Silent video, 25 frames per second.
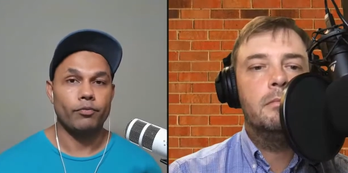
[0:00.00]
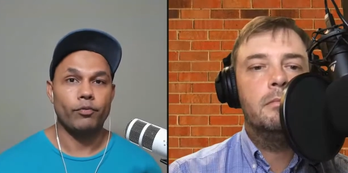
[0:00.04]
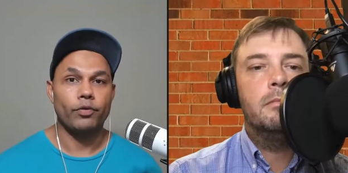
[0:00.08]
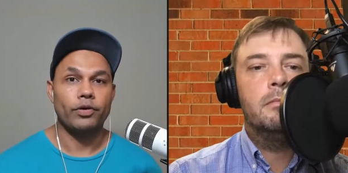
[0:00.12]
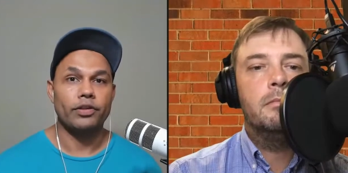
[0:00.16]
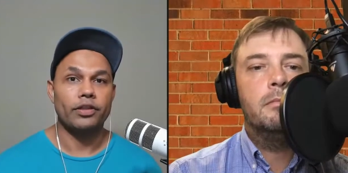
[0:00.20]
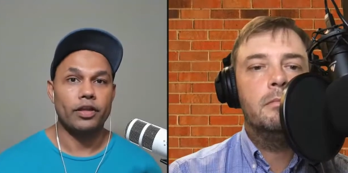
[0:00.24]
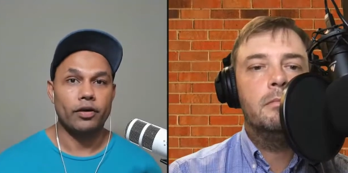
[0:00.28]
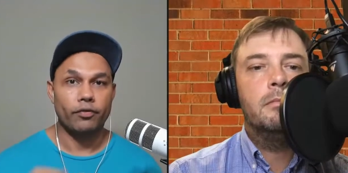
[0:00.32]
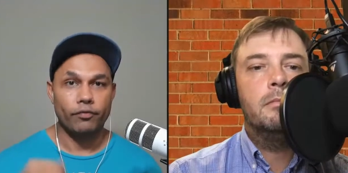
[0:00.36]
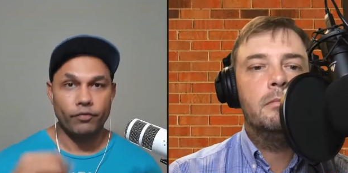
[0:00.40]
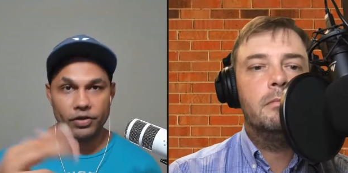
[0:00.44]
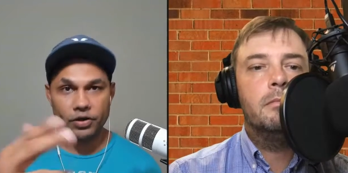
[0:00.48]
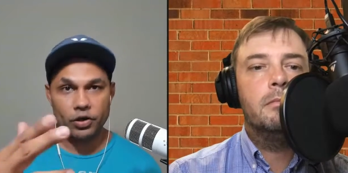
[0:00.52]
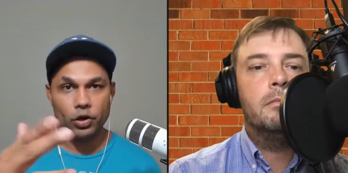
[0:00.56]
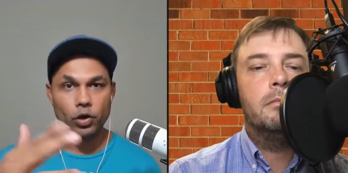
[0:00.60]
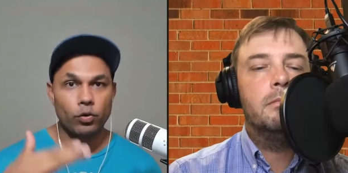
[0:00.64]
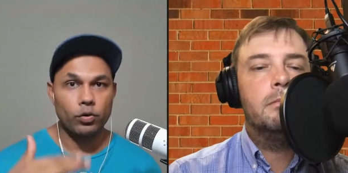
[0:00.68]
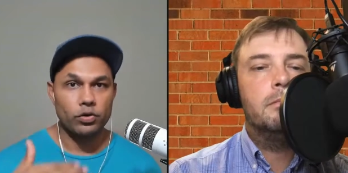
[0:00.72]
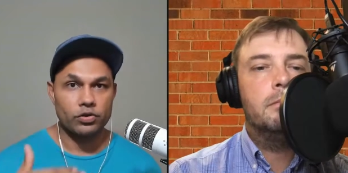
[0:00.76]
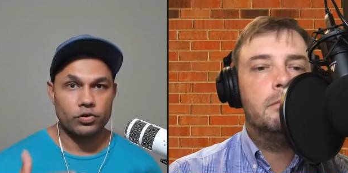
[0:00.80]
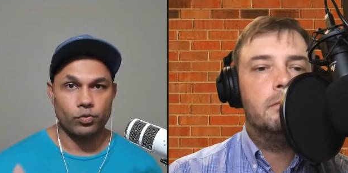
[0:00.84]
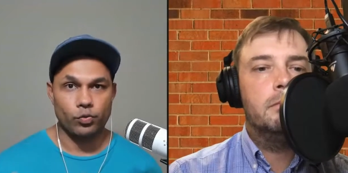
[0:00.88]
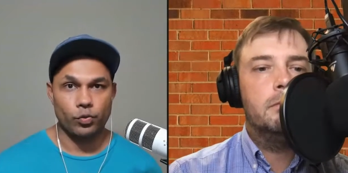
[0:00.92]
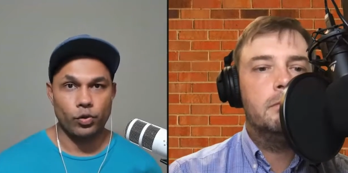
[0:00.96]
Speaker 1: when the video
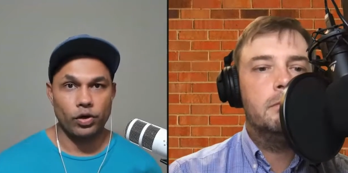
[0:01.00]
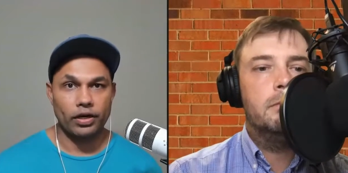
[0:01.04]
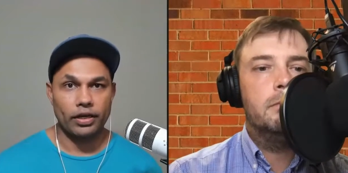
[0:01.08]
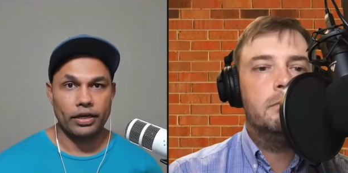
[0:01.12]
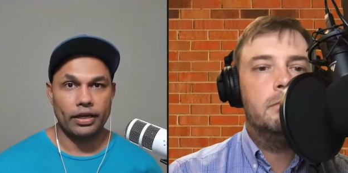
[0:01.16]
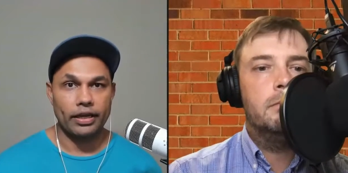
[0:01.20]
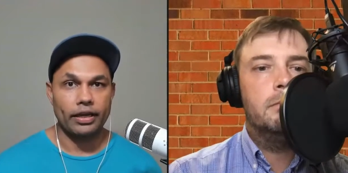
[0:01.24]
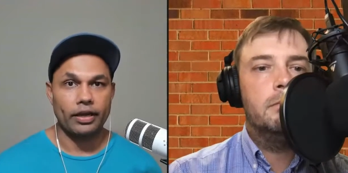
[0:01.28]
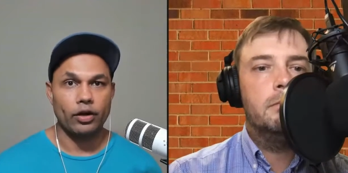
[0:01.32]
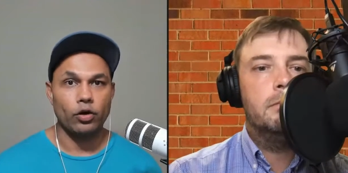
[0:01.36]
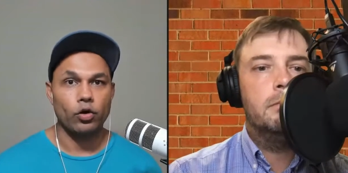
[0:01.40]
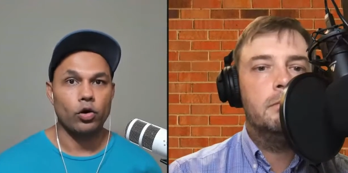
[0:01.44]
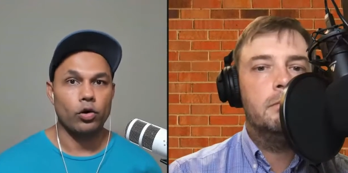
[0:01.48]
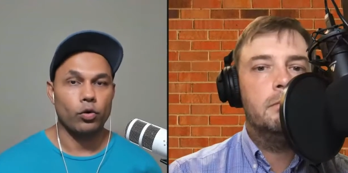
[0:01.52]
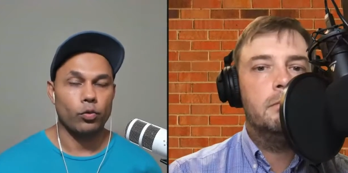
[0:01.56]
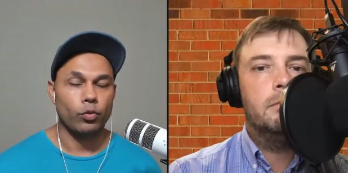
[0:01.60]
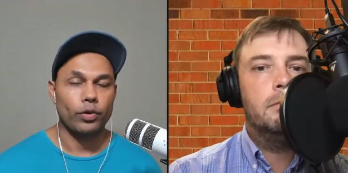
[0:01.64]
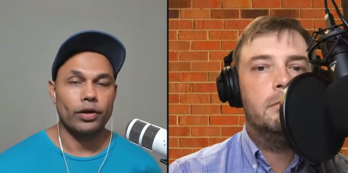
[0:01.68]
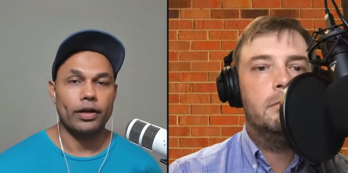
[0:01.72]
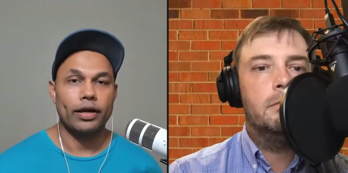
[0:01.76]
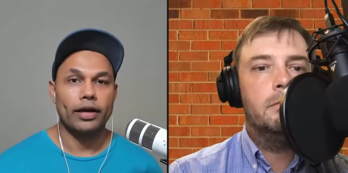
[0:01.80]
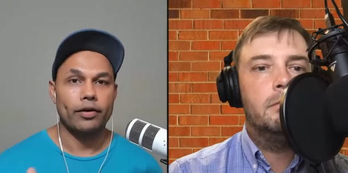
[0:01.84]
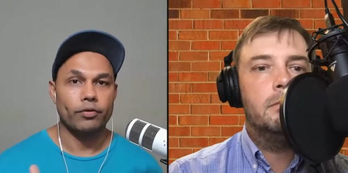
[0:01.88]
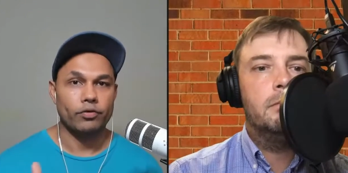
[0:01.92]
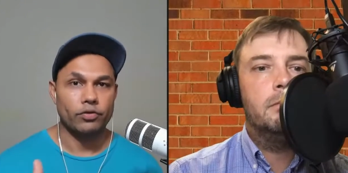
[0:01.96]
wasn't working or
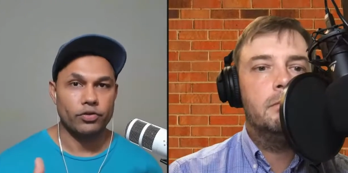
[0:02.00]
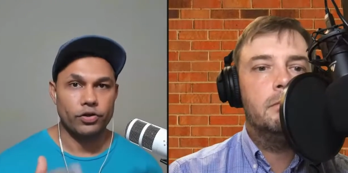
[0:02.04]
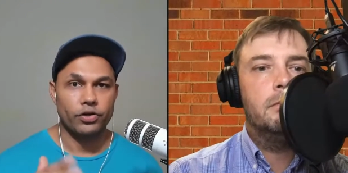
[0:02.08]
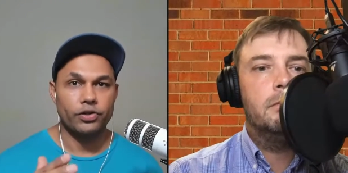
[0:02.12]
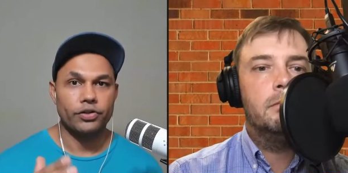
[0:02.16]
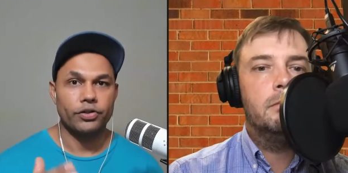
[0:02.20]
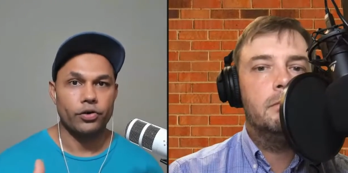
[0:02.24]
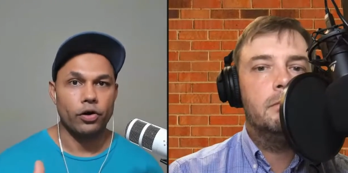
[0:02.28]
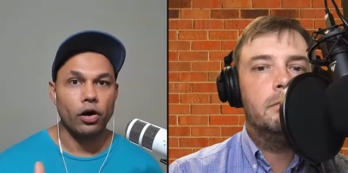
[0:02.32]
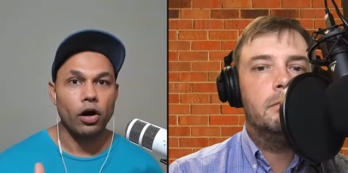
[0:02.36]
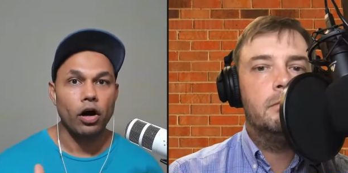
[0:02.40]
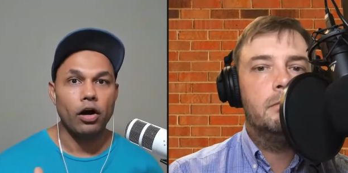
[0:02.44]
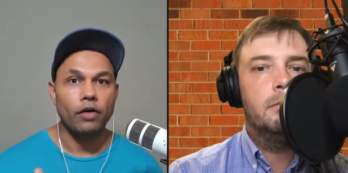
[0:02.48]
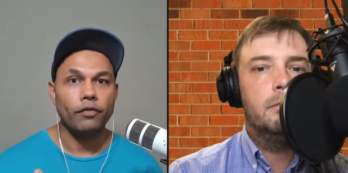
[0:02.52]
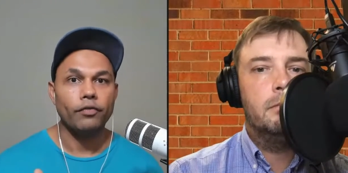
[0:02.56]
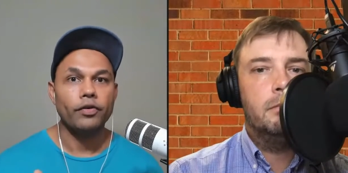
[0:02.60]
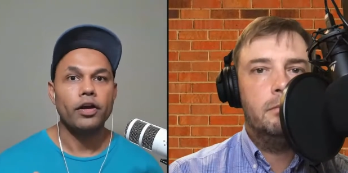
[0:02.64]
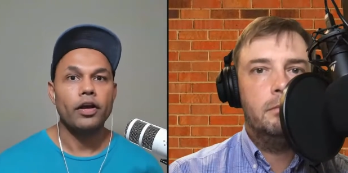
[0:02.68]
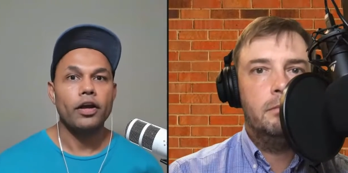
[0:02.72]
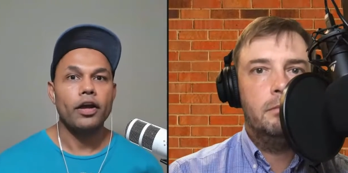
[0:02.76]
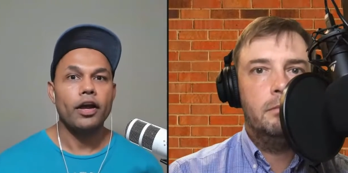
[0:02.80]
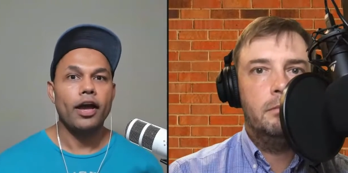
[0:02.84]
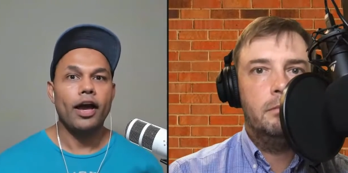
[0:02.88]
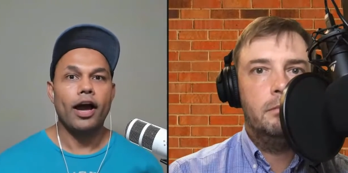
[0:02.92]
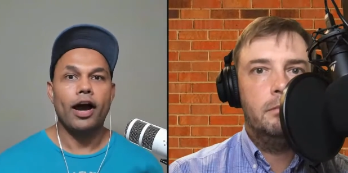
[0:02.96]
when I turned it off,
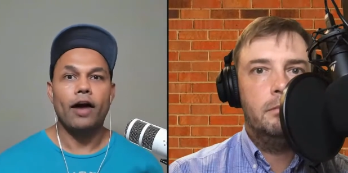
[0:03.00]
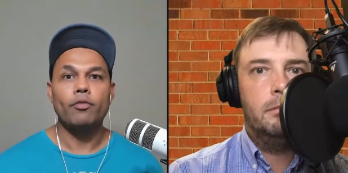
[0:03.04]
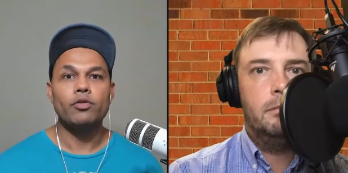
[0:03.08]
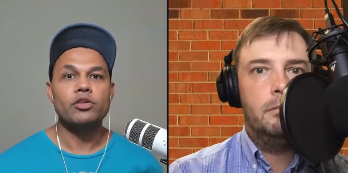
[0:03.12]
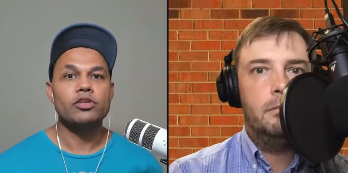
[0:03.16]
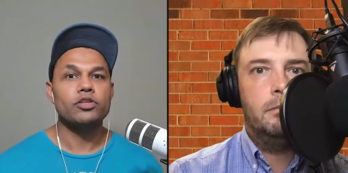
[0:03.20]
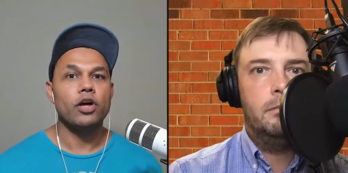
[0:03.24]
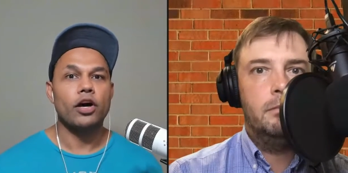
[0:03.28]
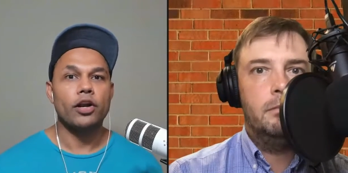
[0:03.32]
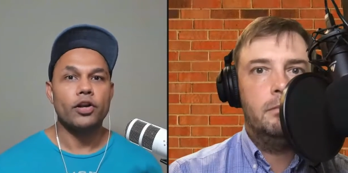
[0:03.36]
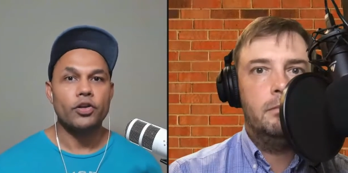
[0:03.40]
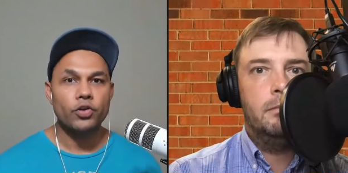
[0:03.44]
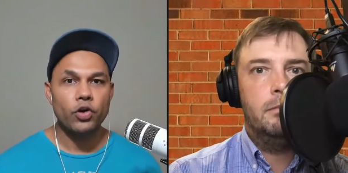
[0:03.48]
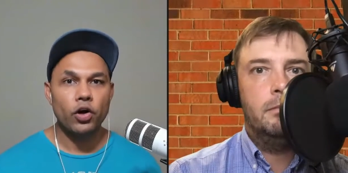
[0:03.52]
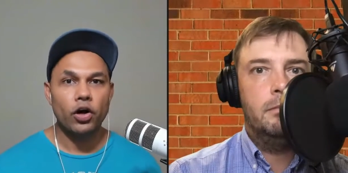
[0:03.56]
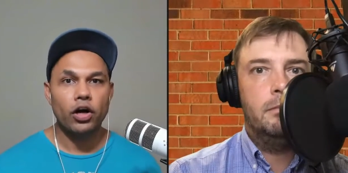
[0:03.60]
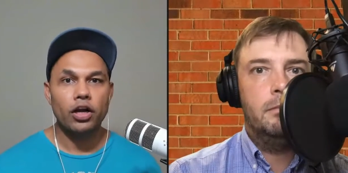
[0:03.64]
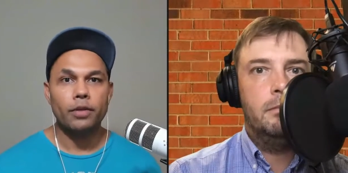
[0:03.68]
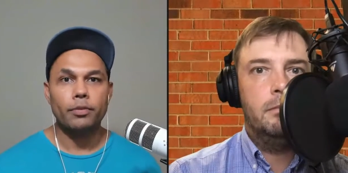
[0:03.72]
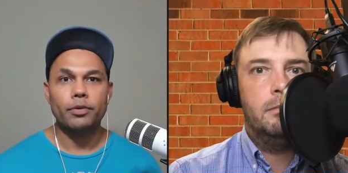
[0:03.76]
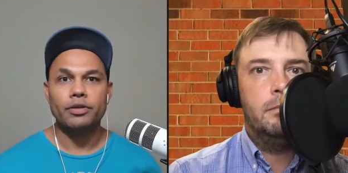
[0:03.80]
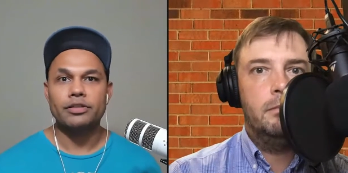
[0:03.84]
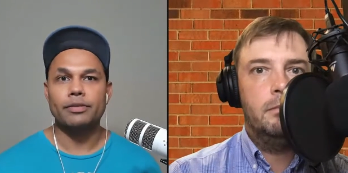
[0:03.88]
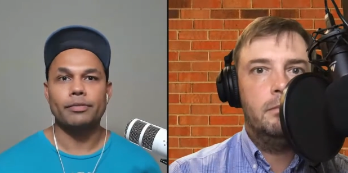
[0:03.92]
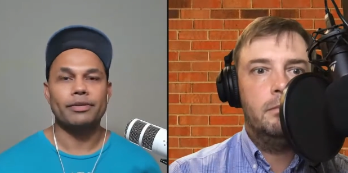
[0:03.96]
I would start
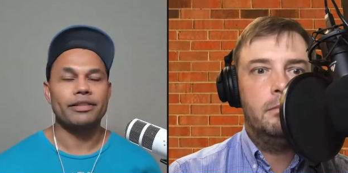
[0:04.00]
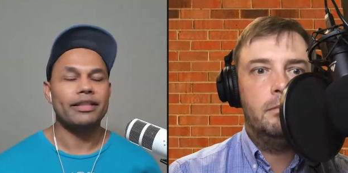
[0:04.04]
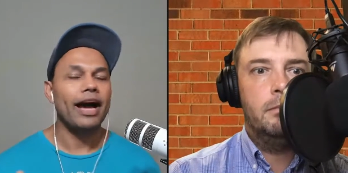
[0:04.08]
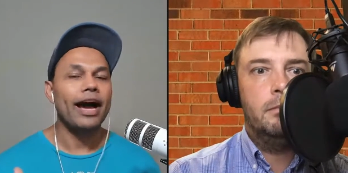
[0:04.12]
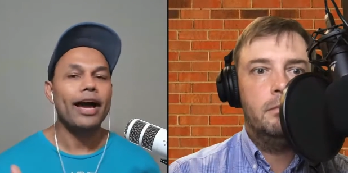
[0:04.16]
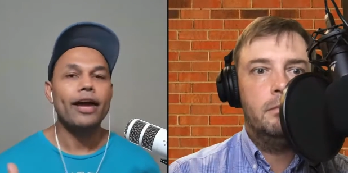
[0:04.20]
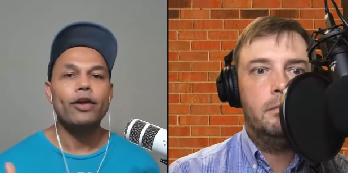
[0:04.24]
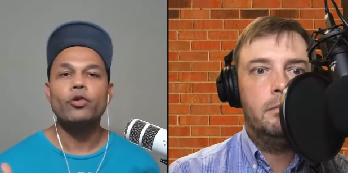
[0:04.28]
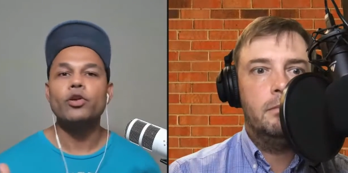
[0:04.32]
yawning because I'm like, I